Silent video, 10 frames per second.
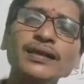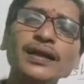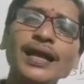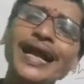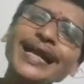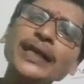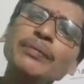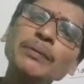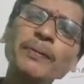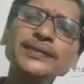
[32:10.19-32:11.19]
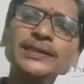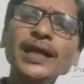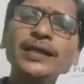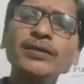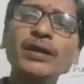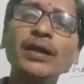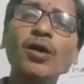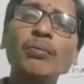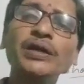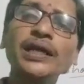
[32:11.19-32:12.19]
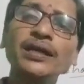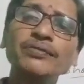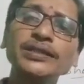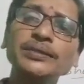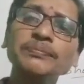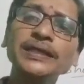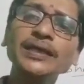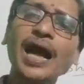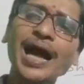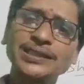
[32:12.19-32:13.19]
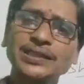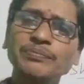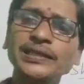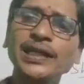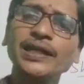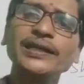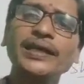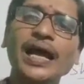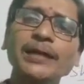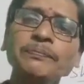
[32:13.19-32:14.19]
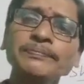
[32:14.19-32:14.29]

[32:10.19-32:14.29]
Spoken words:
And even personally, you can communicate with me, ask me anytime.